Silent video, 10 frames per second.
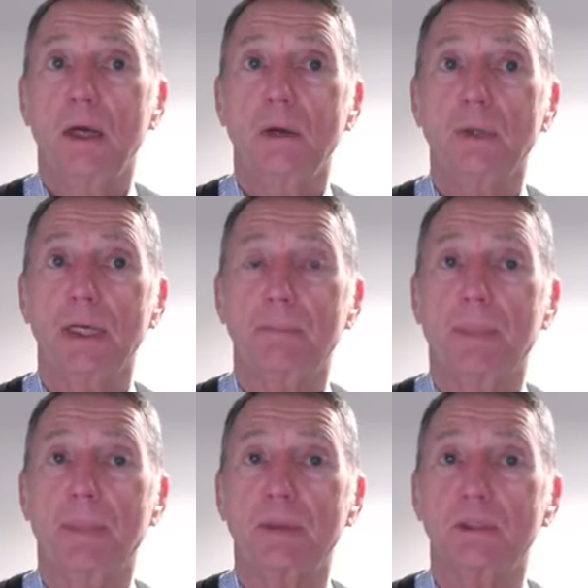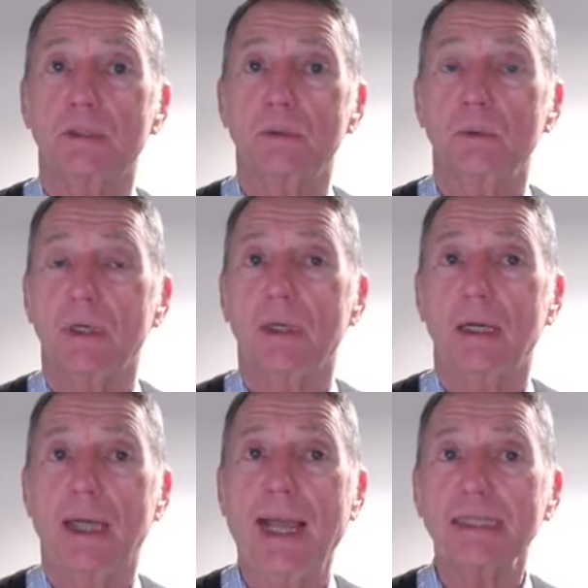Okay, to
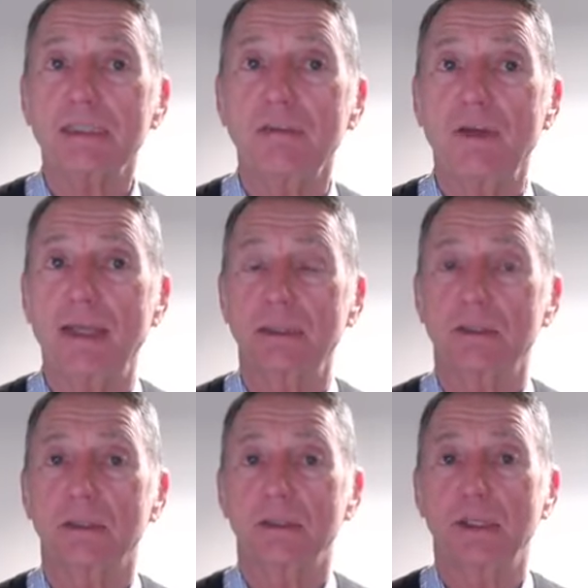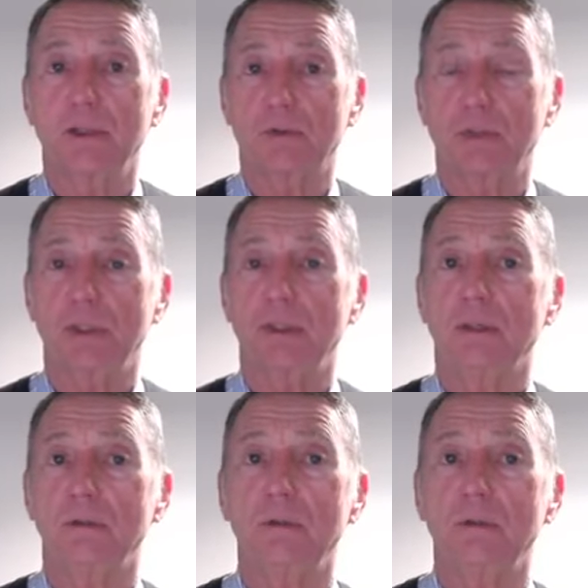activate D3,